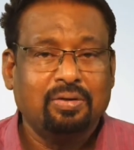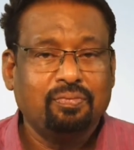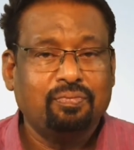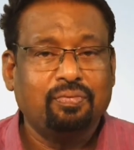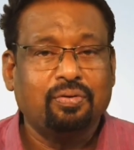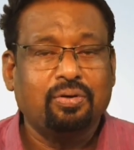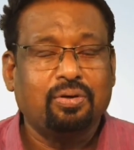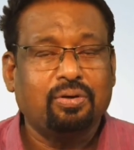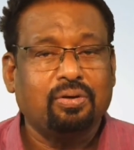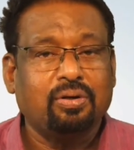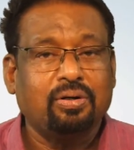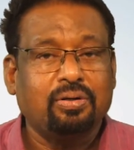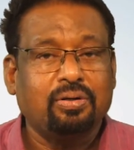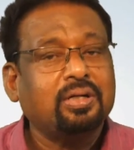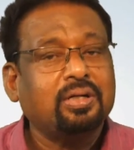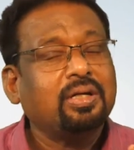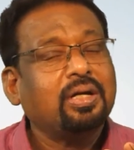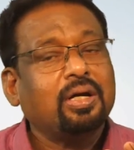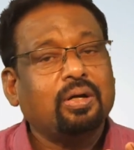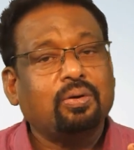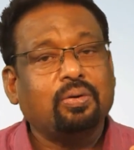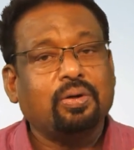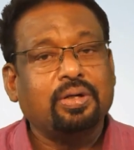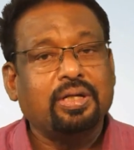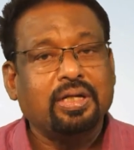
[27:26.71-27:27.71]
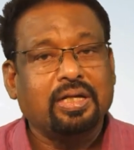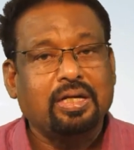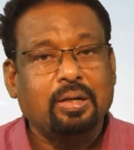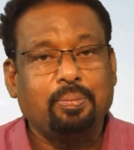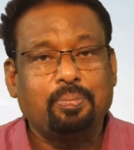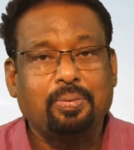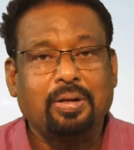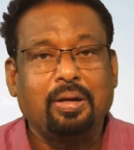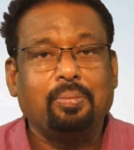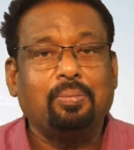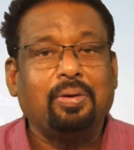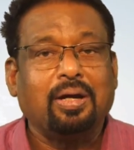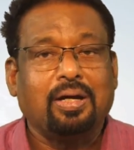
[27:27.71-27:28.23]
Food, roti,
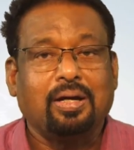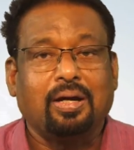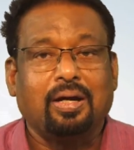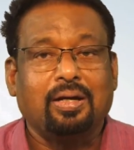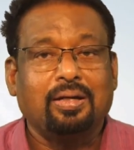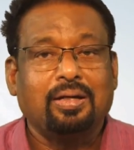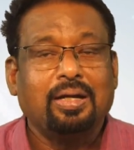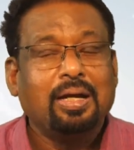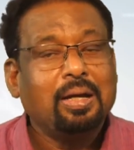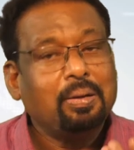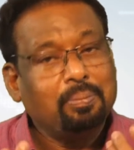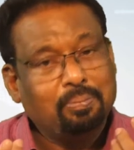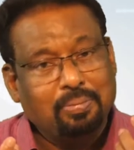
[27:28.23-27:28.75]
kapda, makan.